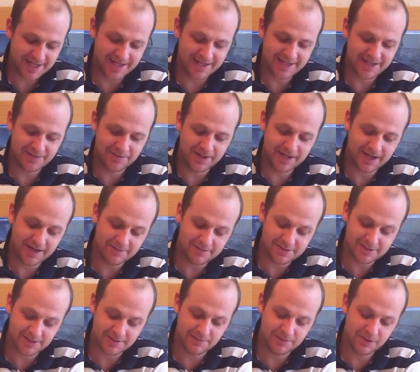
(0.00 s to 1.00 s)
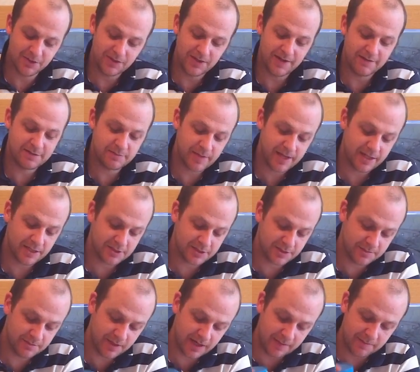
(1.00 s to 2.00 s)
And then we have some new Life
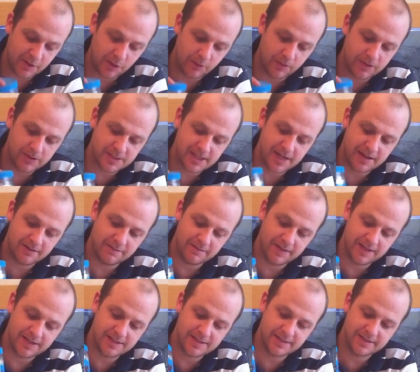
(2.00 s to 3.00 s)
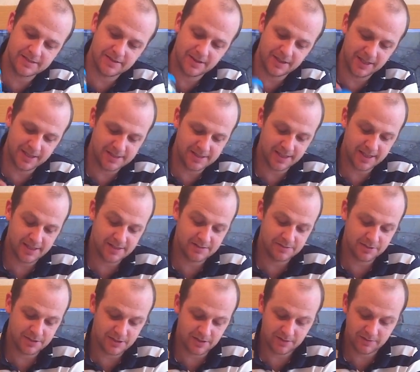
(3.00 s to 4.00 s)
Spectrum. I'm almost out of it, so I need to get
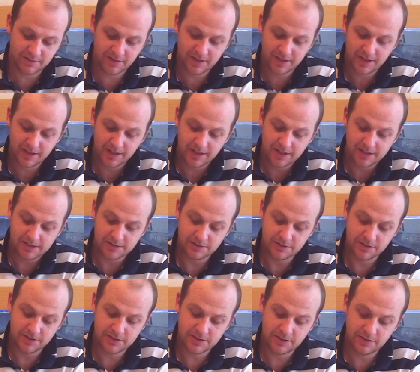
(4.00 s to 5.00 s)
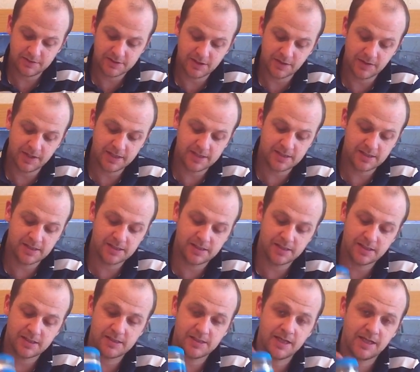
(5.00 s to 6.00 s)
some new stuff. So this is
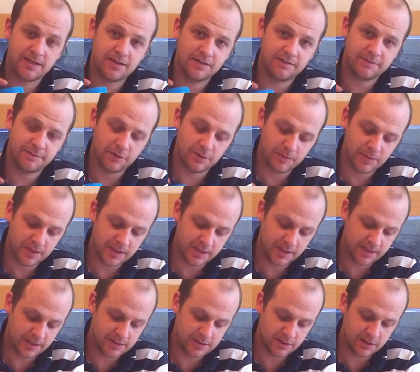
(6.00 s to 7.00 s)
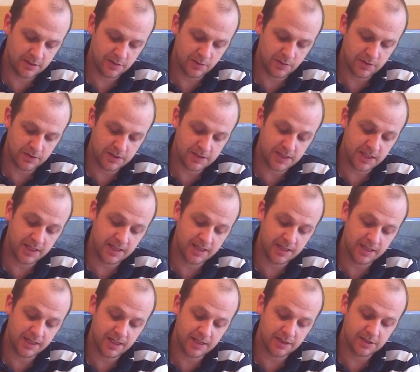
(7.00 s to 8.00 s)
the cichlid formula. There's other ones that you
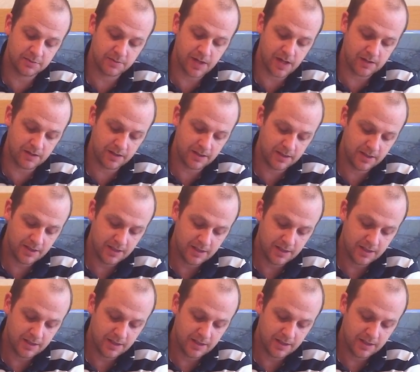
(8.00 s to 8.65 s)
can get as well.